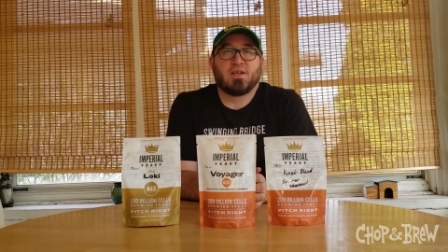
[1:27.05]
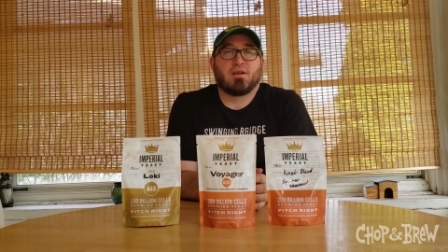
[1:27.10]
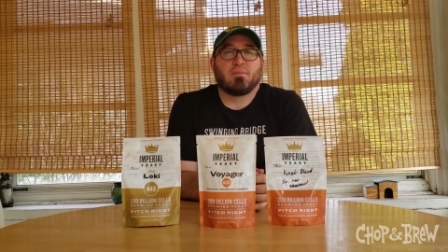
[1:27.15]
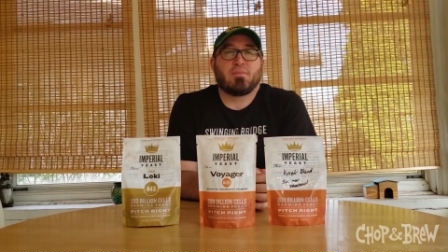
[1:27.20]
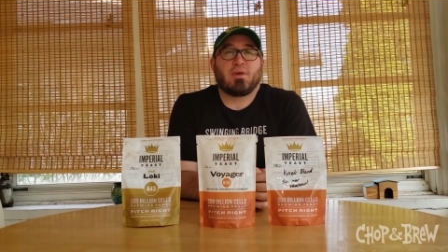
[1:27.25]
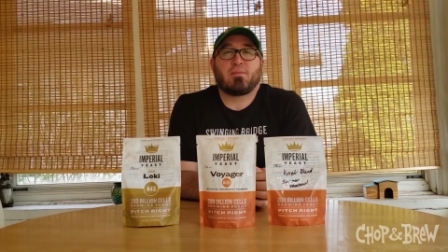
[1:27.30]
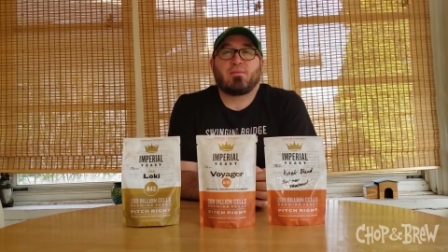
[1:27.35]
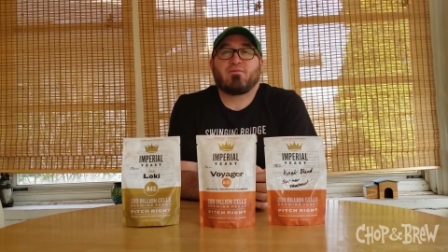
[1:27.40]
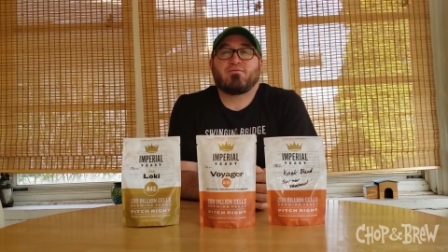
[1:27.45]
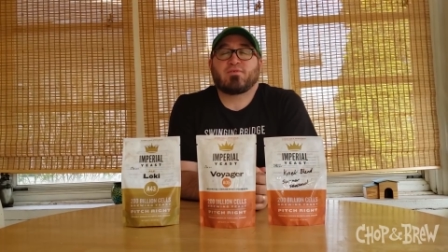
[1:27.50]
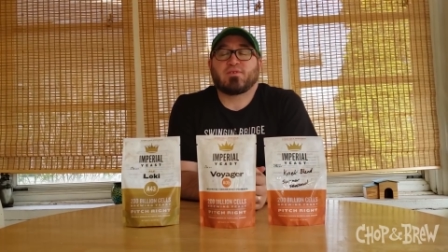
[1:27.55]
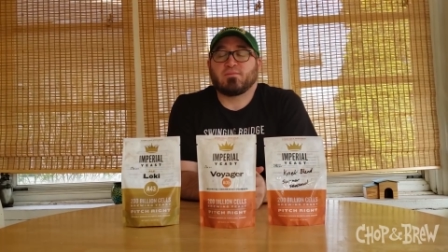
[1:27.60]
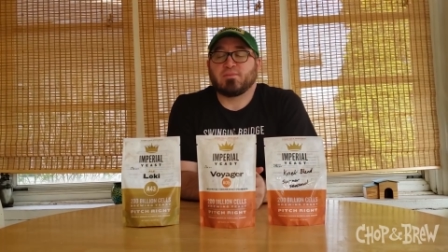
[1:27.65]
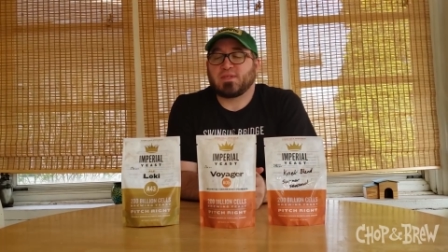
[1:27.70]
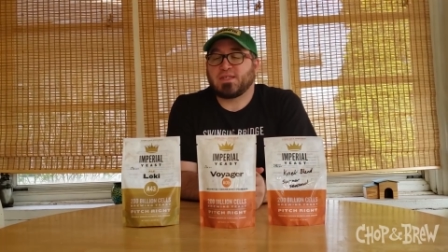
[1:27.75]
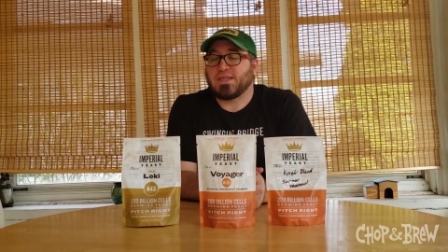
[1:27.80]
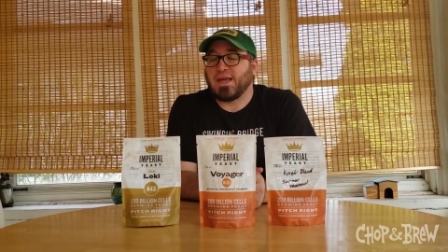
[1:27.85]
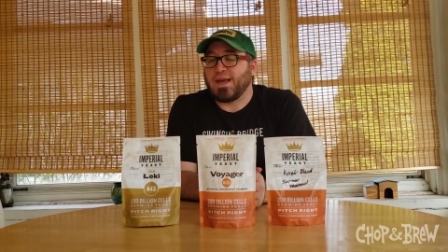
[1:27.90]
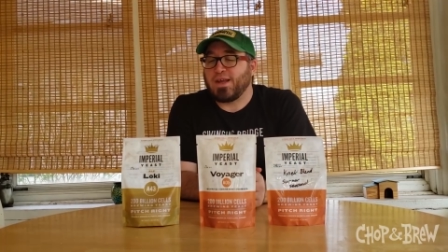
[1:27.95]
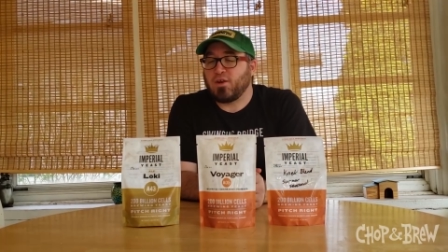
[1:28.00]
maybe even some
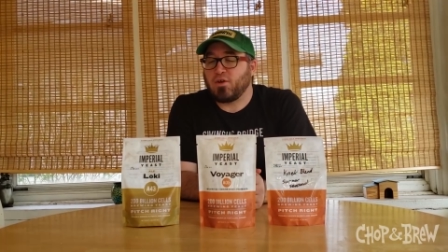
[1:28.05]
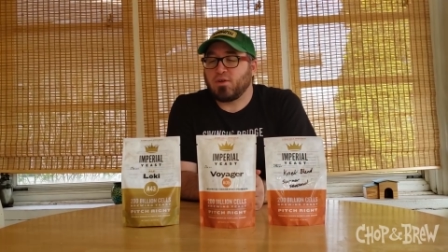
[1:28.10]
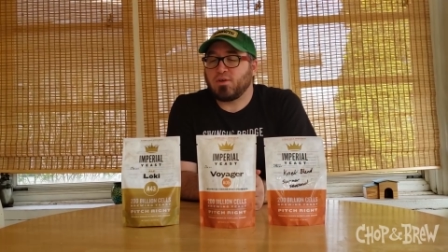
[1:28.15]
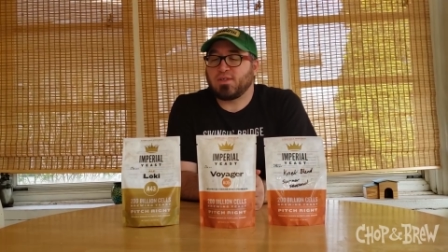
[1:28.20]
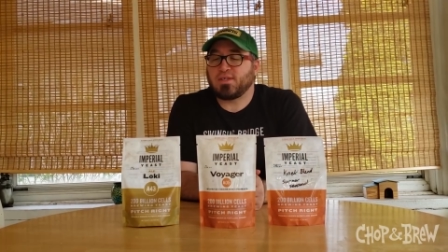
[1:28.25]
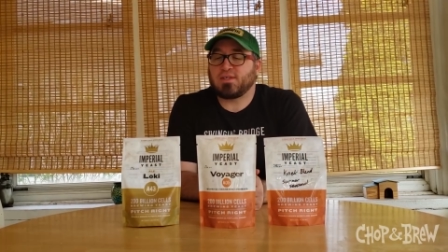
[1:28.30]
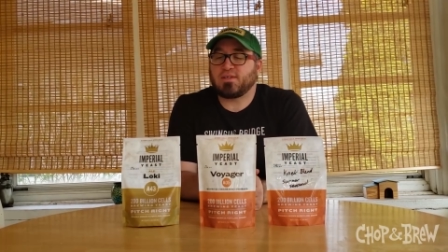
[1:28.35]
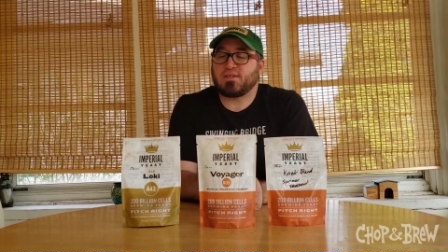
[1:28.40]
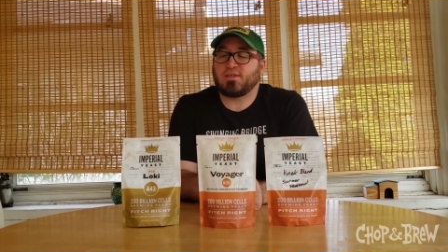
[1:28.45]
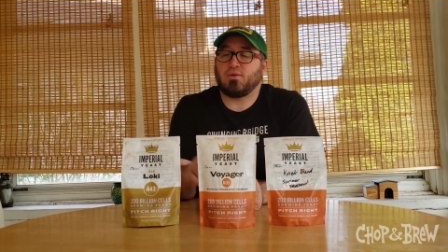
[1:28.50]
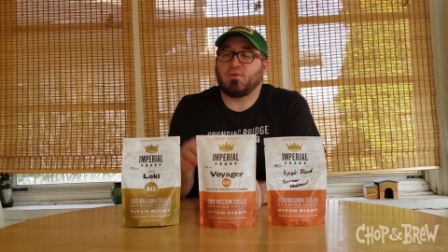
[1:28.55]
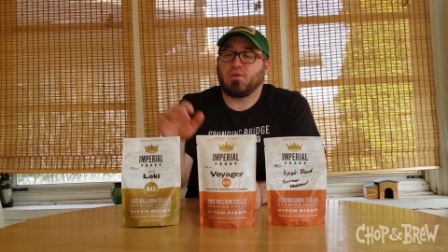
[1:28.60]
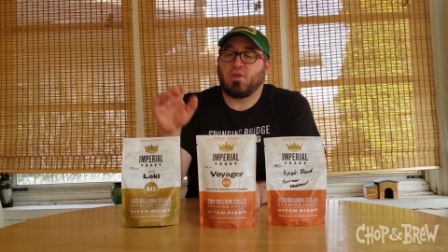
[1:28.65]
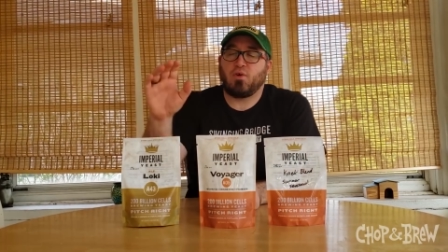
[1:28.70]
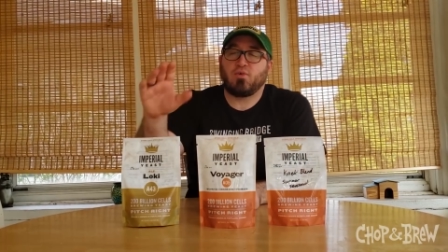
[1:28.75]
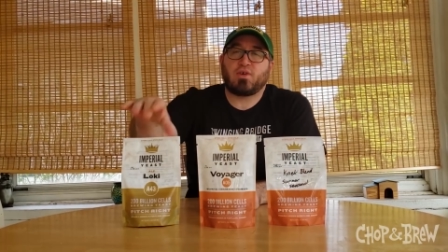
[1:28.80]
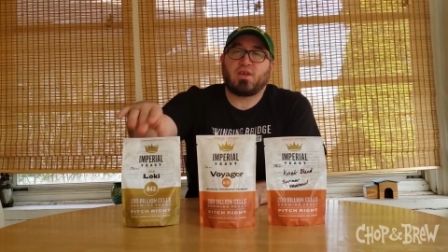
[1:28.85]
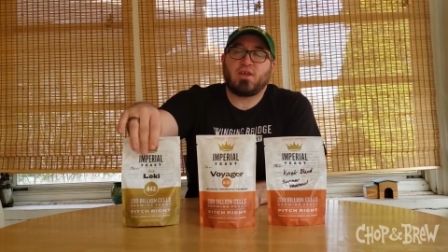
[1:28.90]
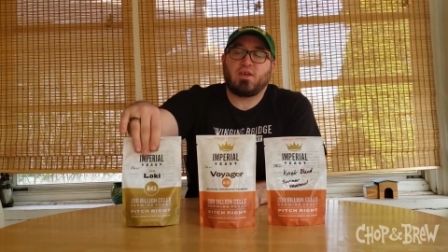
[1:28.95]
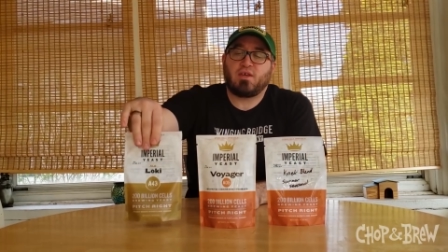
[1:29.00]
ciders. So
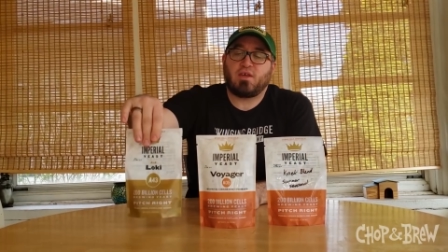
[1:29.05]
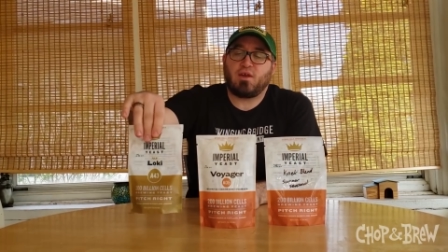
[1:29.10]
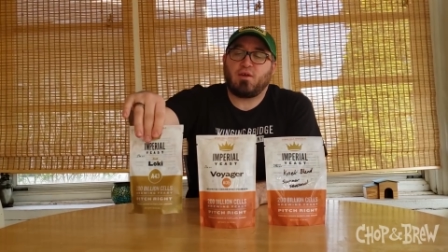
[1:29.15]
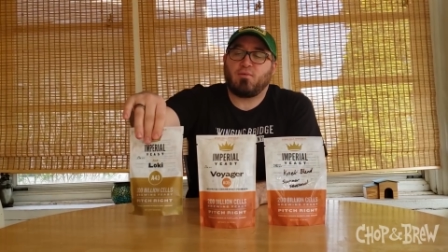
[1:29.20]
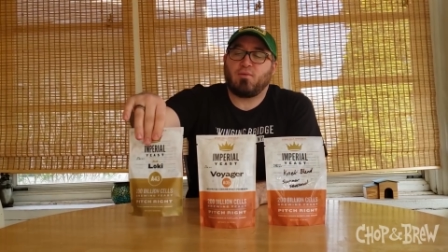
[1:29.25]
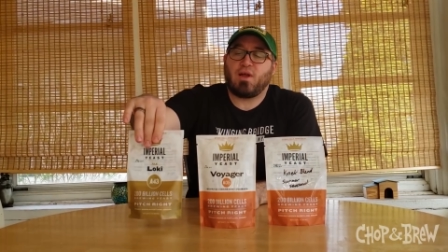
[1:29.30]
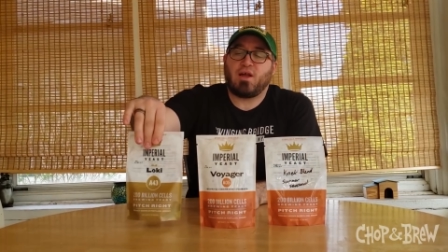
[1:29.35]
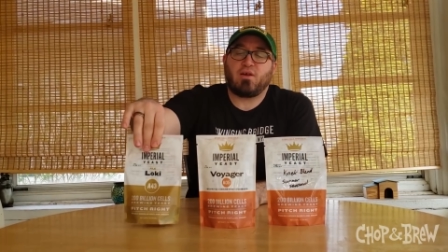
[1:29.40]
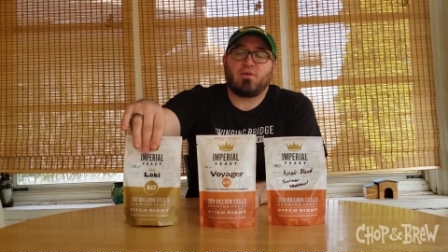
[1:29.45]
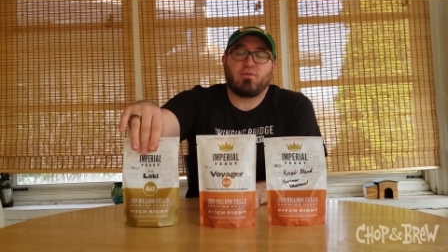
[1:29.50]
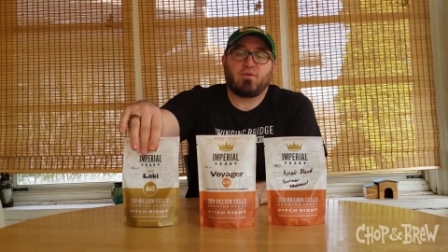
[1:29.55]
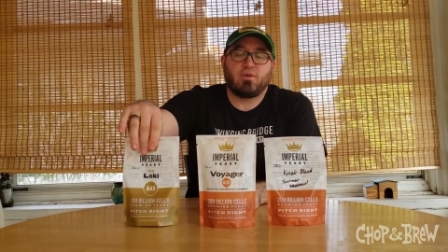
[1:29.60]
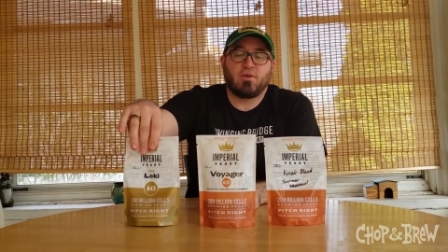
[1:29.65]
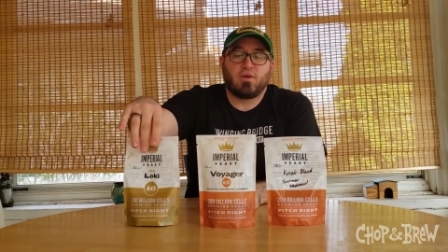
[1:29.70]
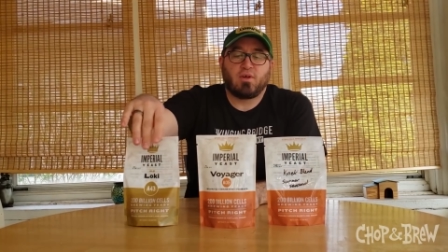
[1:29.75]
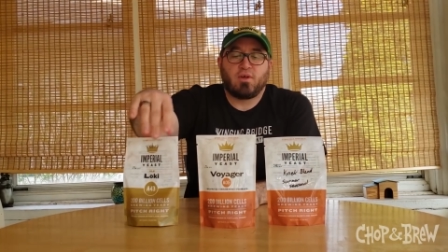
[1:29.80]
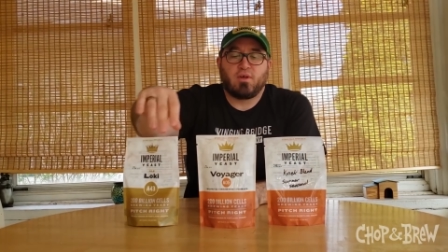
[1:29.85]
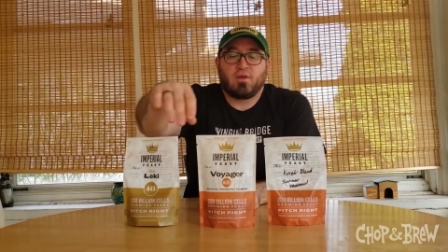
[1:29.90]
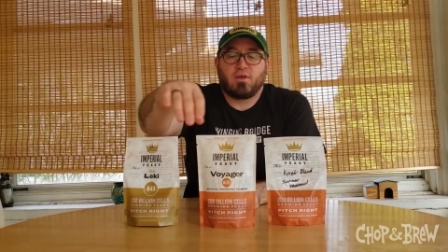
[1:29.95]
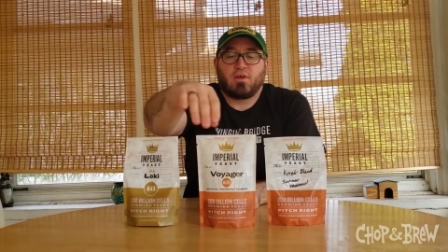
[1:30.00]
Loki year round,
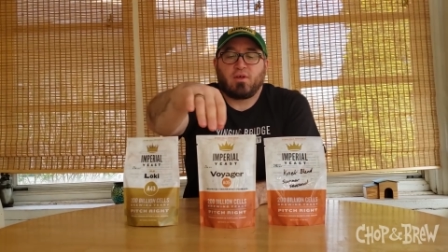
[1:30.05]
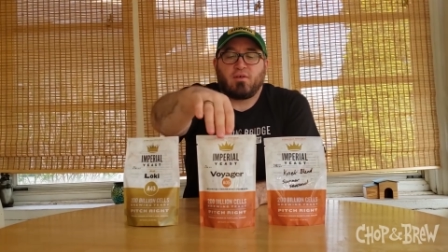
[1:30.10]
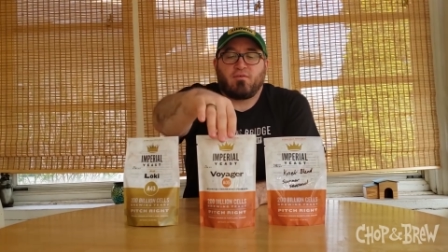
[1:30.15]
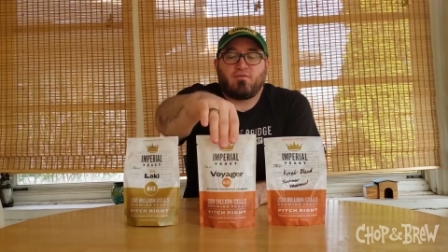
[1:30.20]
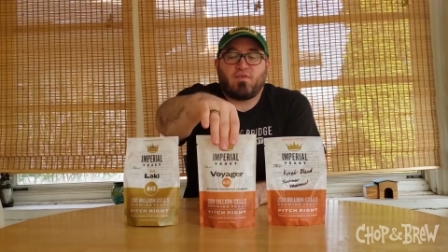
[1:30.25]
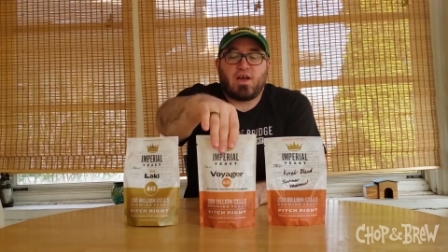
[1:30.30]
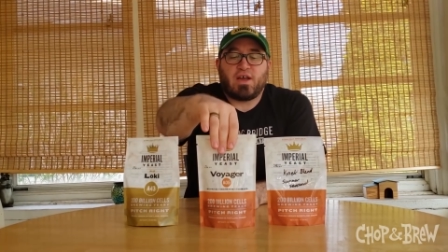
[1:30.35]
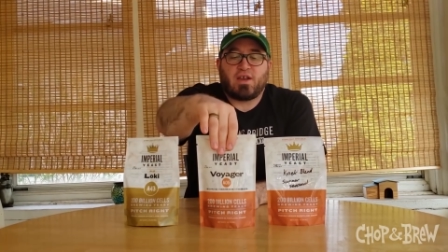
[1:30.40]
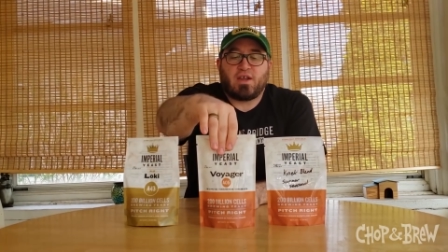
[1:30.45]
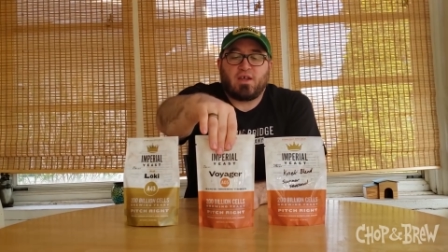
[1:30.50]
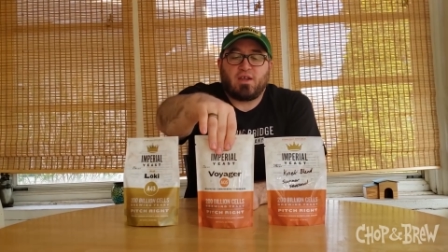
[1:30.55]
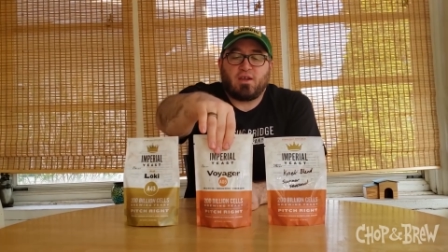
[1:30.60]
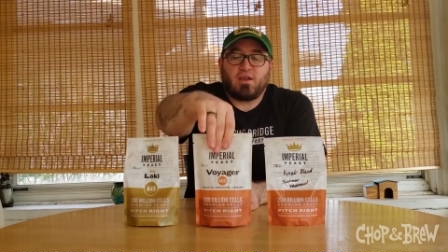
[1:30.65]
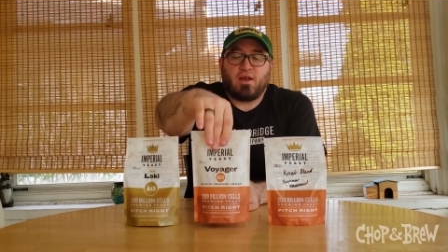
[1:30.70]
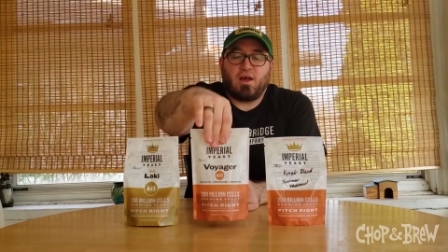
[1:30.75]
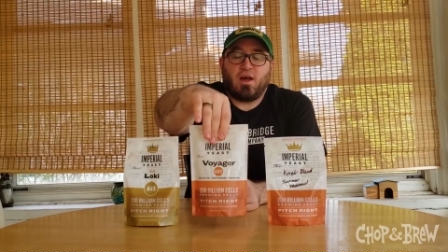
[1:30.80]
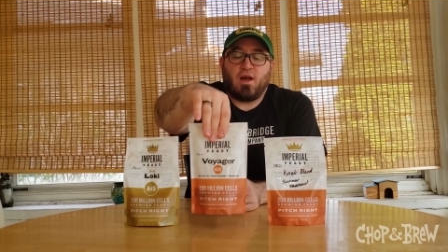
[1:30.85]
find it.